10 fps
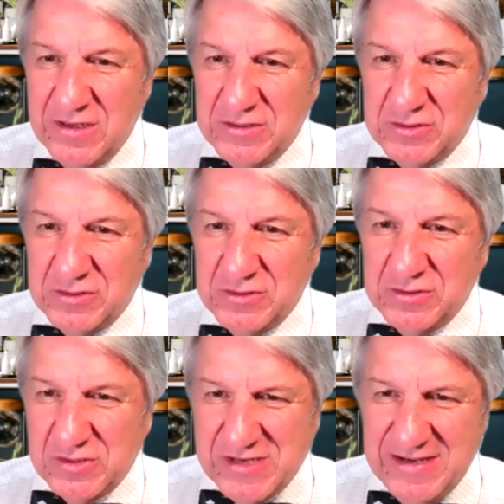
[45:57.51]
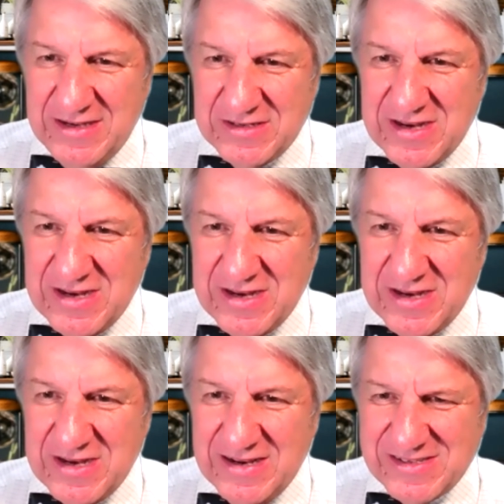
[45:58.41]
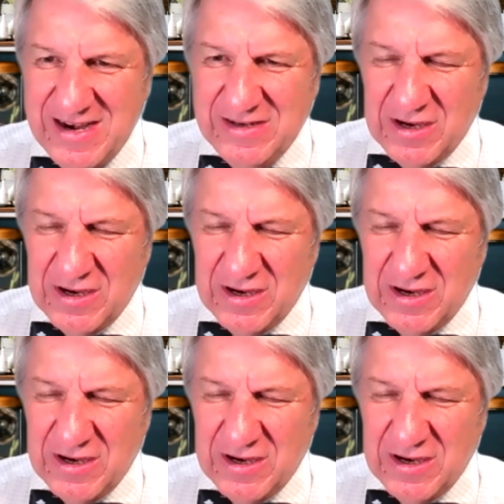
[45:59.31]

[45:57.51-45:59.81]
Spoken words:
to scientists and scientific